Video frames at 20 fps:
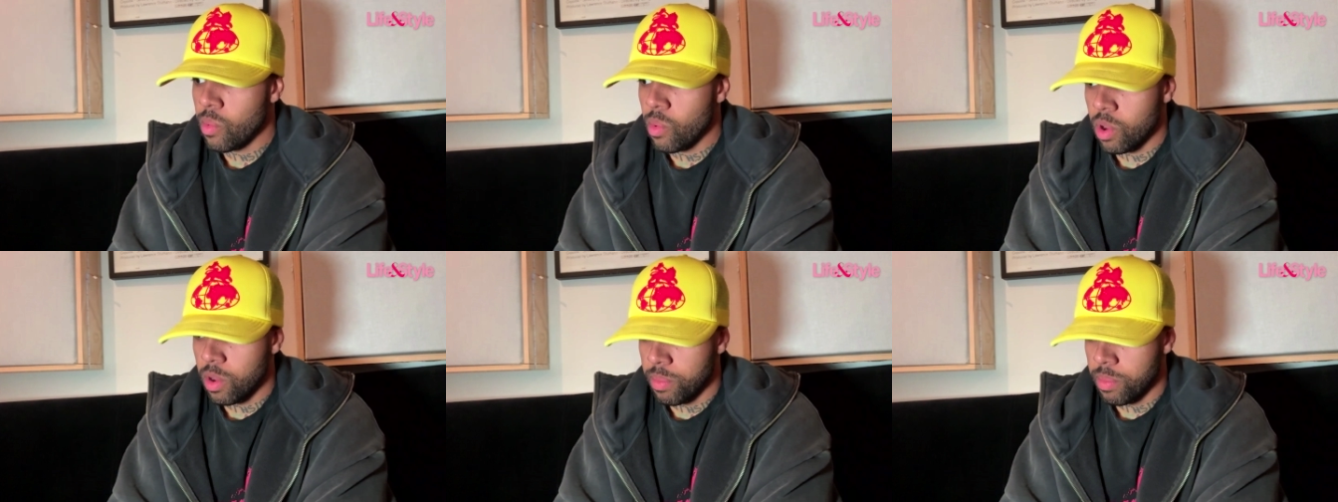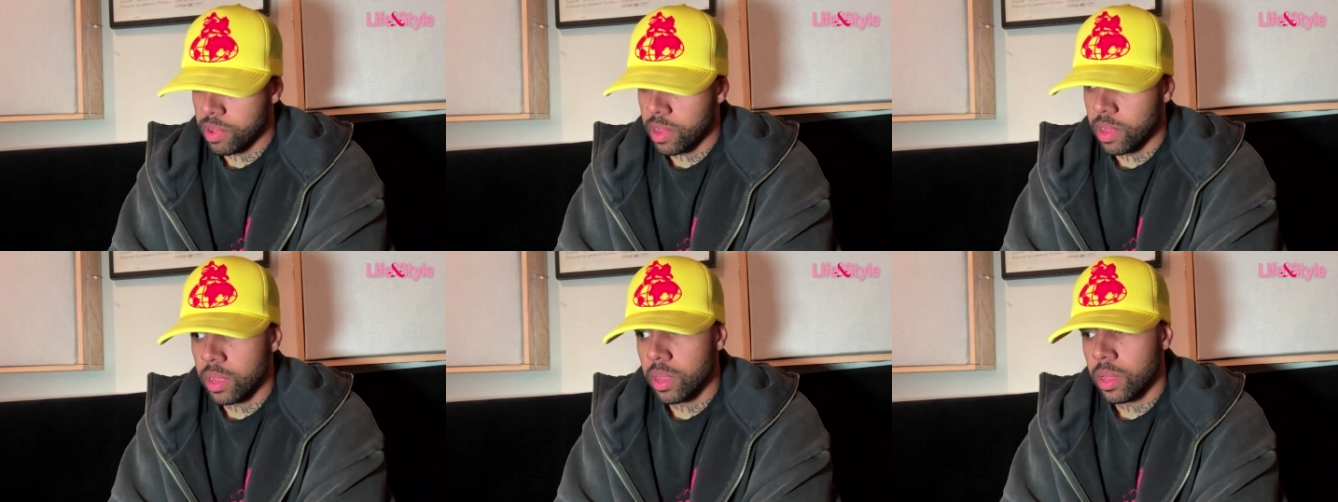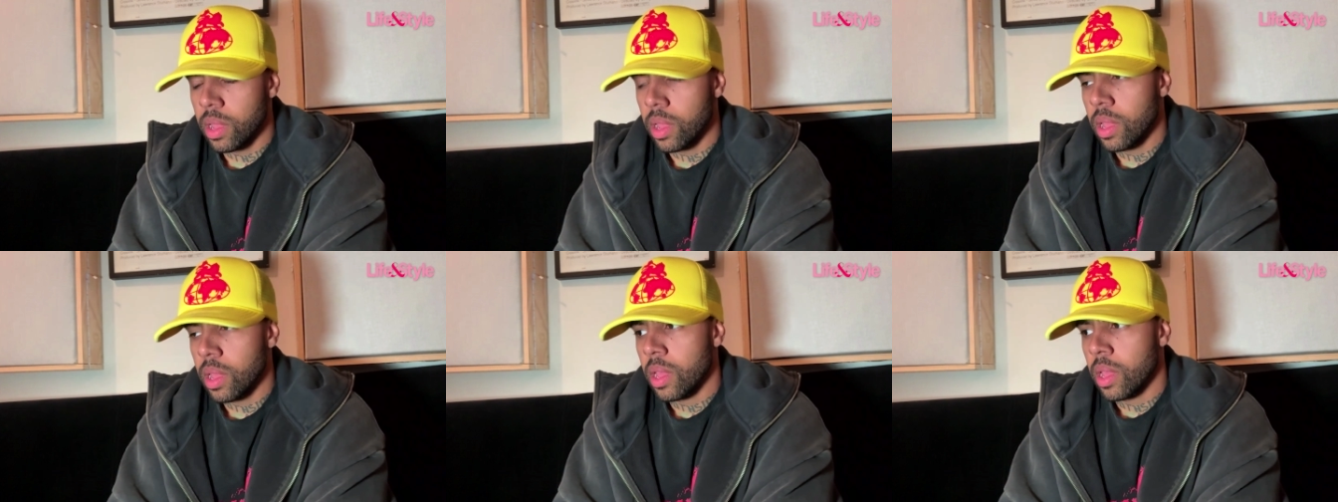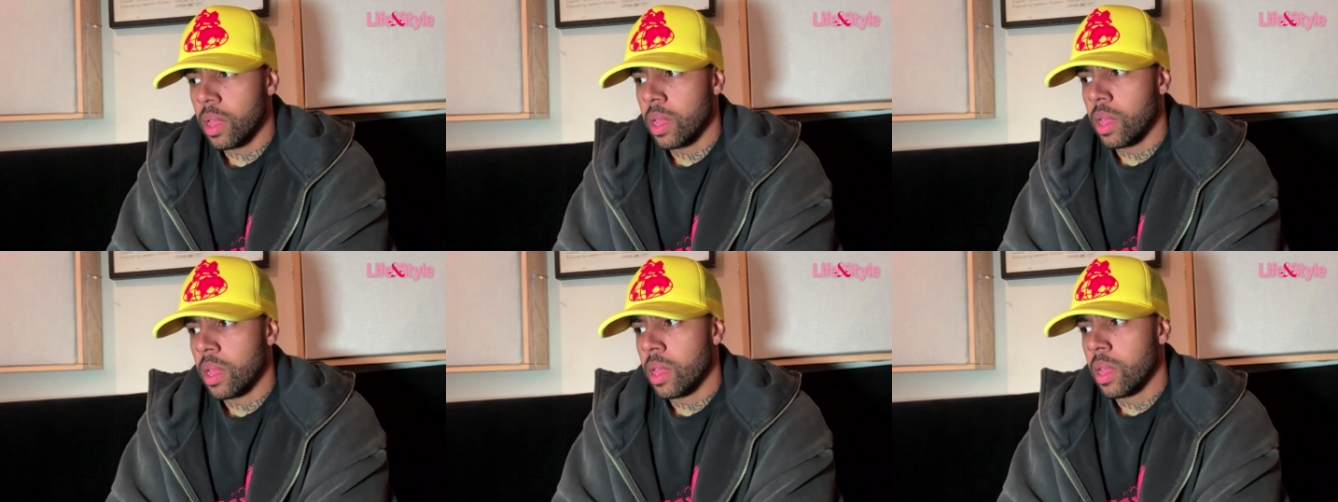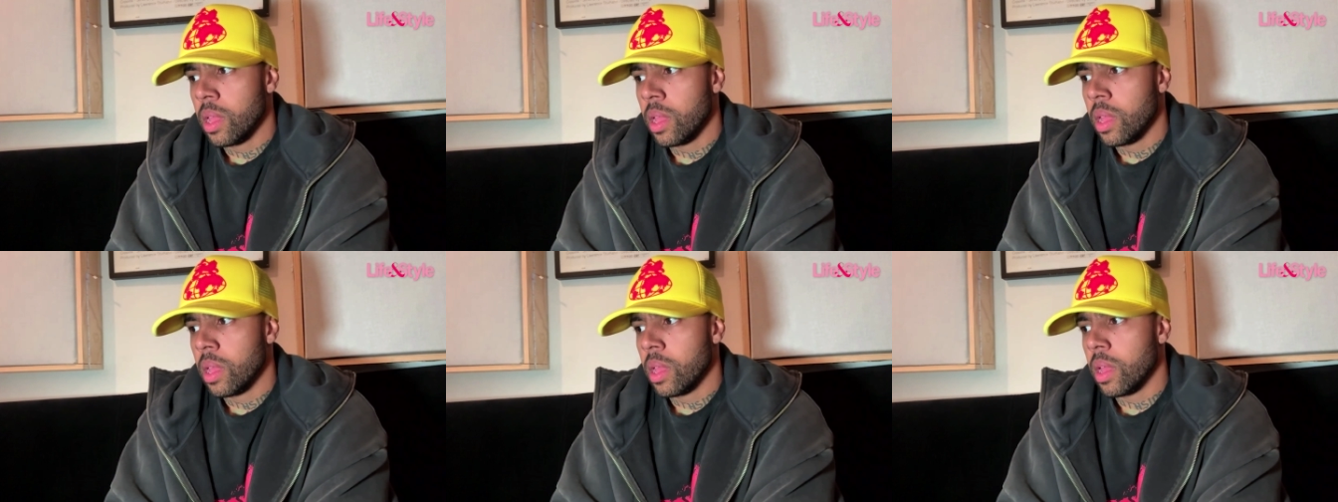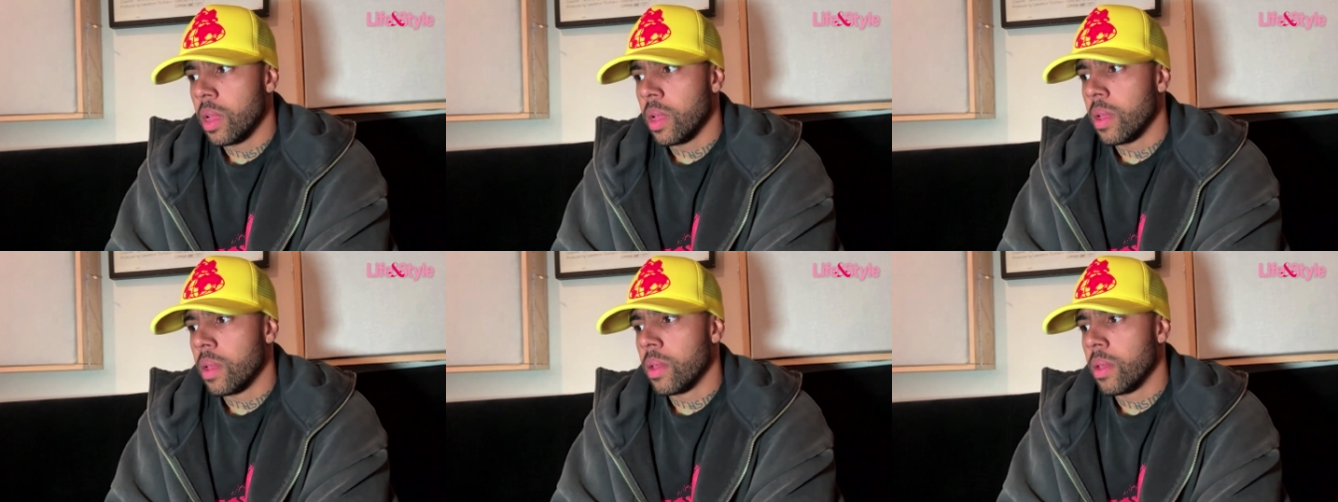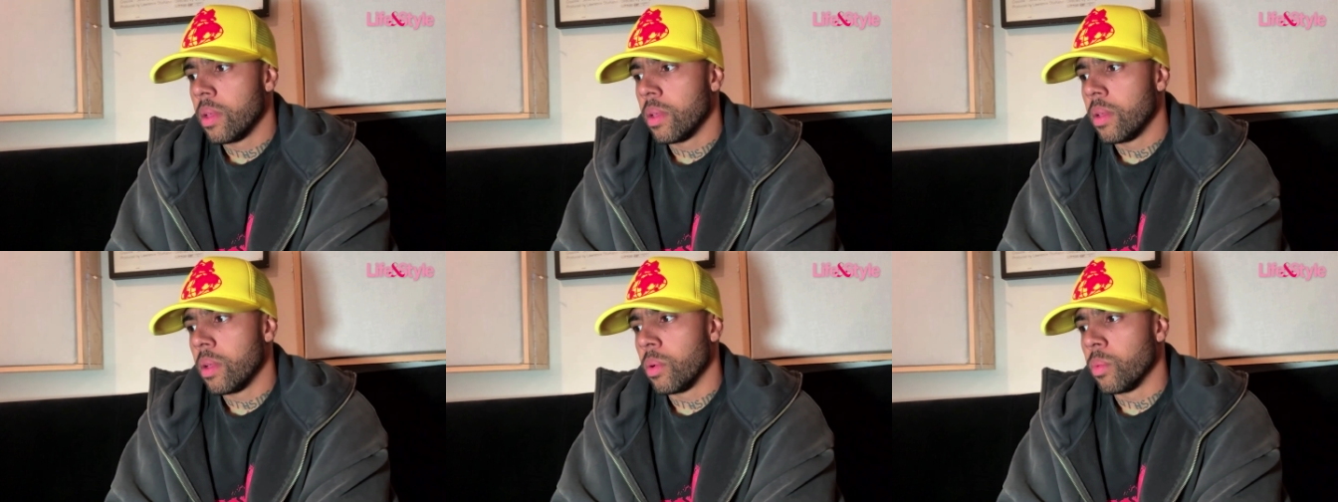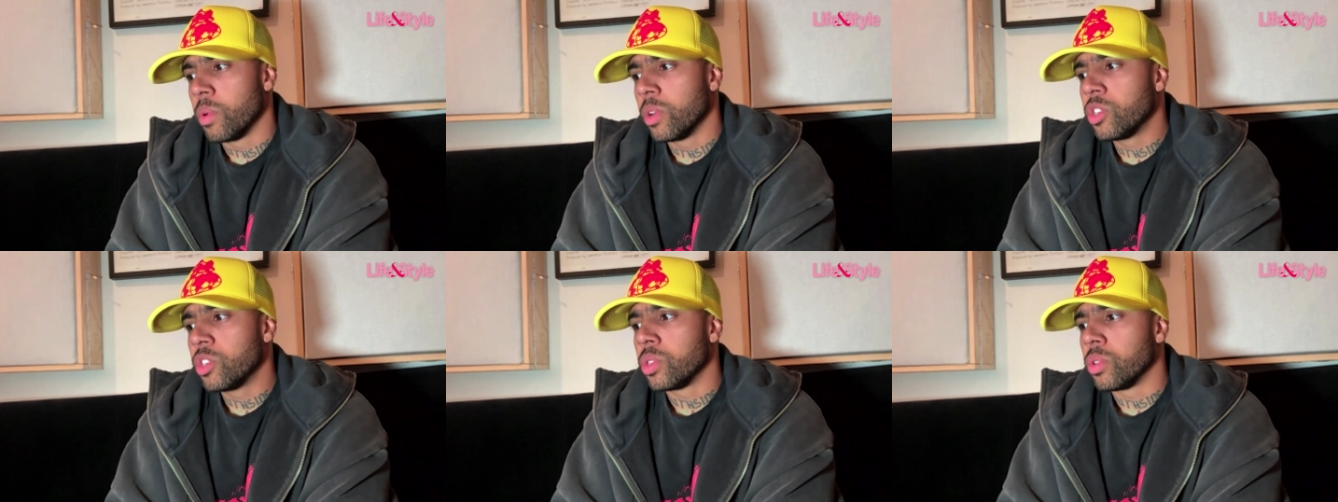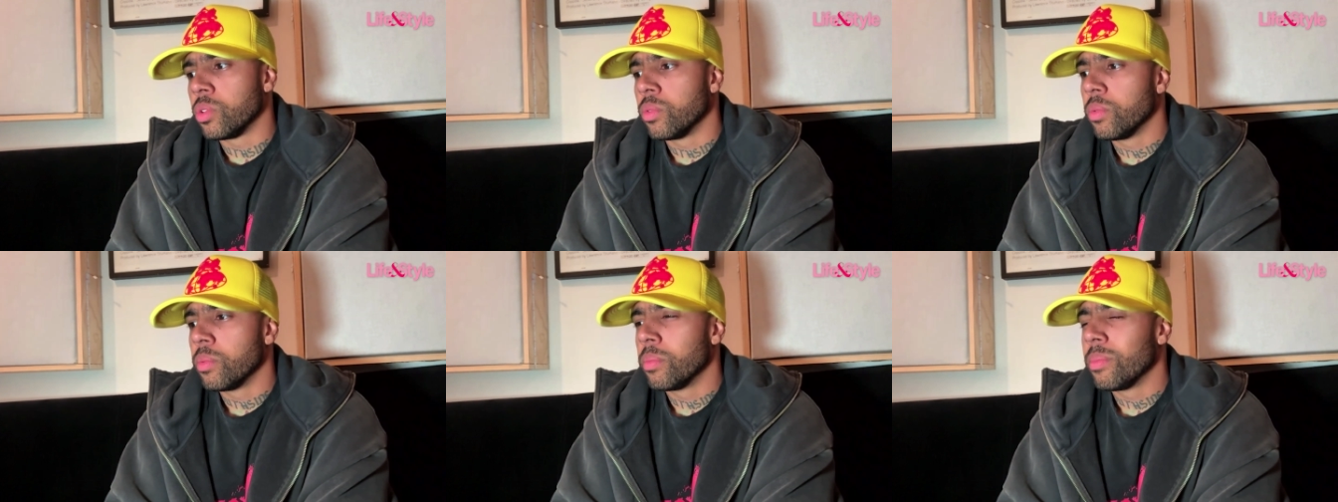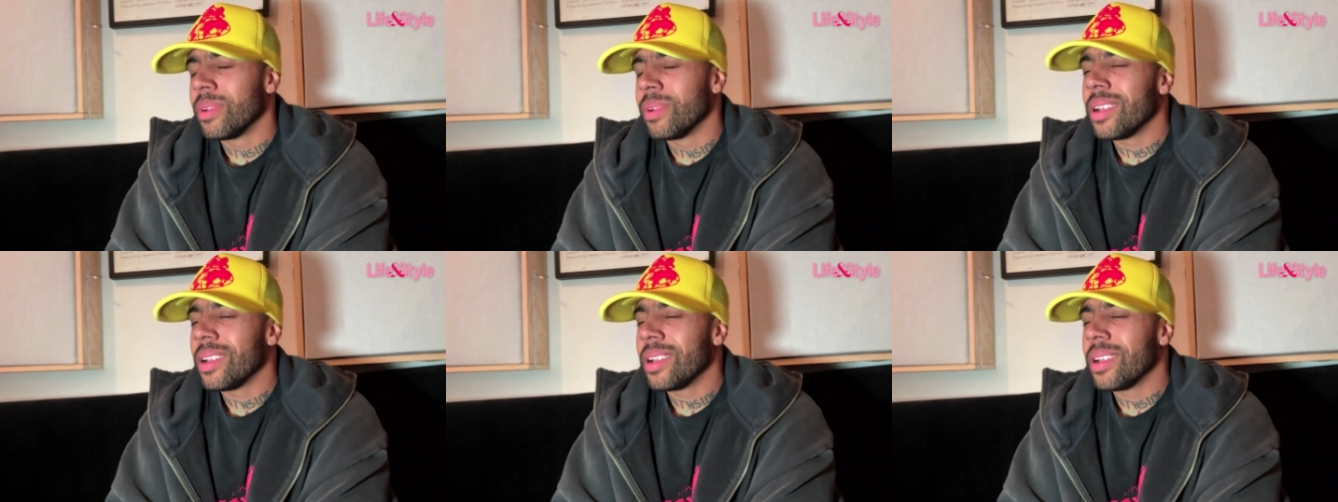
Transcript: you want to be original,